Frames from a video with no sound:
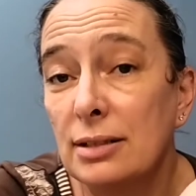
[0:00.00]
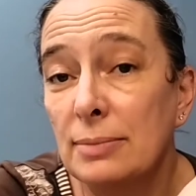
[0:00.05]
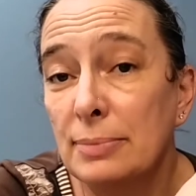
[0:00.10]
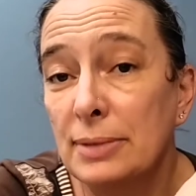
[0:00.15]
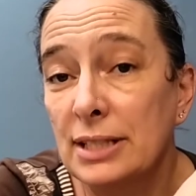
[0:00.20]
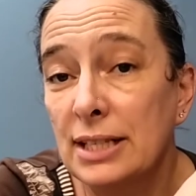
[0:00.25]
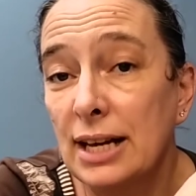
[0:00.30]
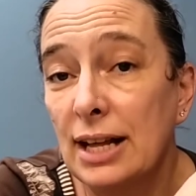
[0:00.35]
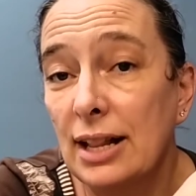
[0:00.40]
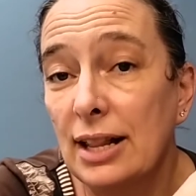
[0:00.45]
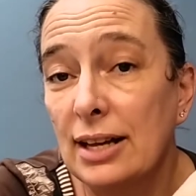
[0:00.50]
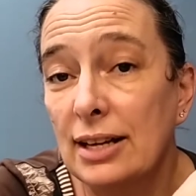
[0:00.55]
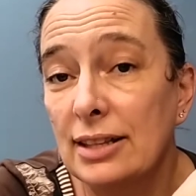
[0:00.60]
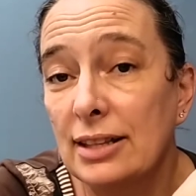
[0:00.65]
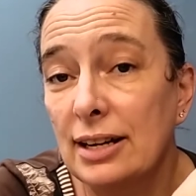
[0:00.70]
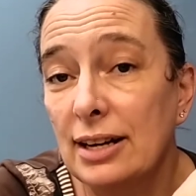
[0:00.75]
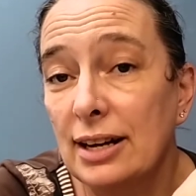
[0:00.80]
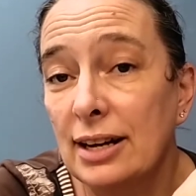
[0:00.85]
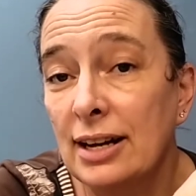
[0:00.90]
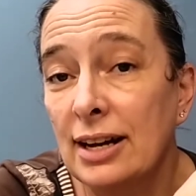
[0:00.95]
metallic that
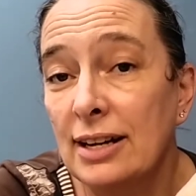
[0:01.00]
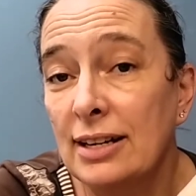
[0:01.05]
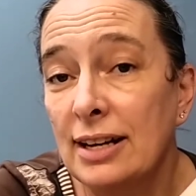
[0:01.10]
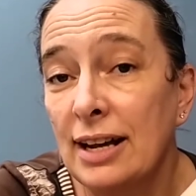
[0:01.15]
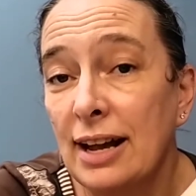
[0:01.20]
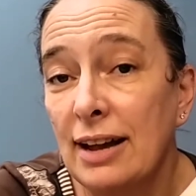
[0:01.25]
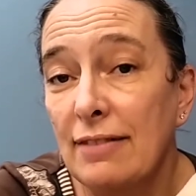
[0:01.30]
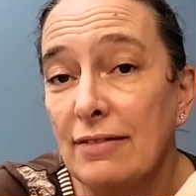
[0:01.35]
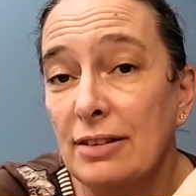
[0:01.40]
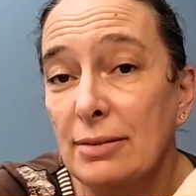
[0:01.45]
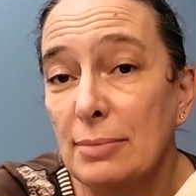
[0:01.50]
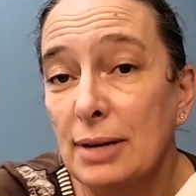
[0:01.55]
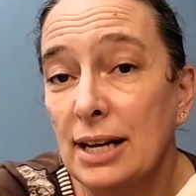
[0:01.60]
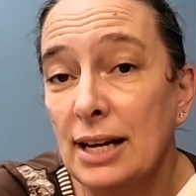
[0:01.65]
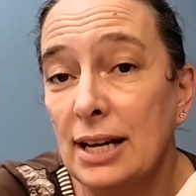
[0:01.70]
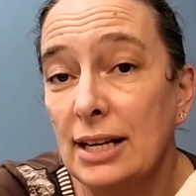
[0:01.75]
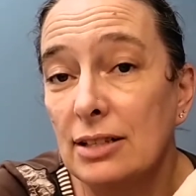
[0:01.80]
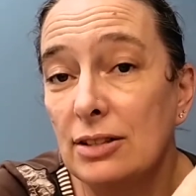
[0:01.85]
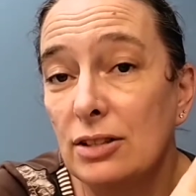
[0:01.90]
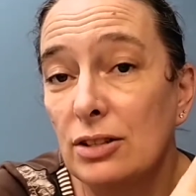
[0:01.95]
I kind of have in my
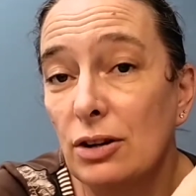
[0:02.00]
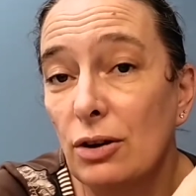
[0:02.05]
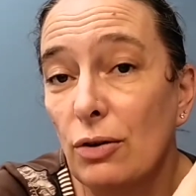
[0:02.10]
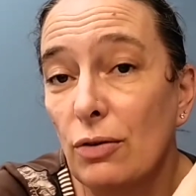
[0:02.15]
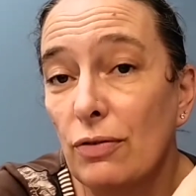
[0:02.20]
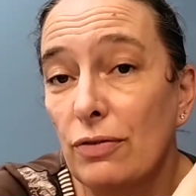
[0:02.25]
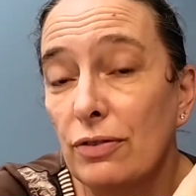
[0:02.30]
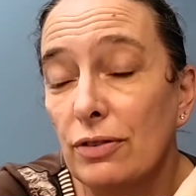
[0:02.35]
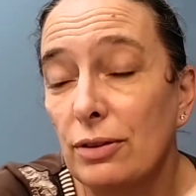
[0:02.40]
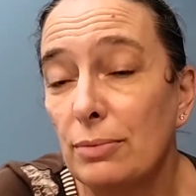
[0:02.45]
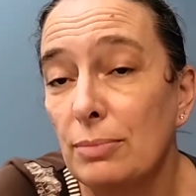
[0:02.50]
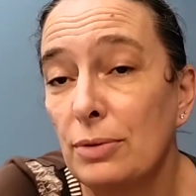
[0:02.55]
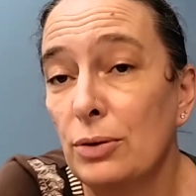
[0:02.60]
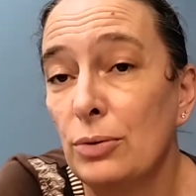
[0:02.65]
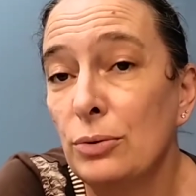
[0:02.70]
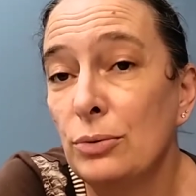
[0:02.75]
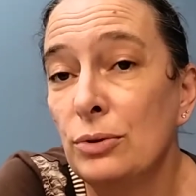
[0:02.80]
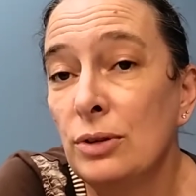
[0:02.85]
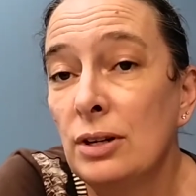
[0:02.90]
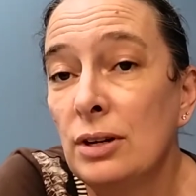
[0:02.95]
head to go for the
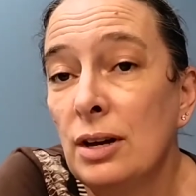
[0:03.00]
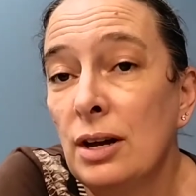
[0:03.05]
moon.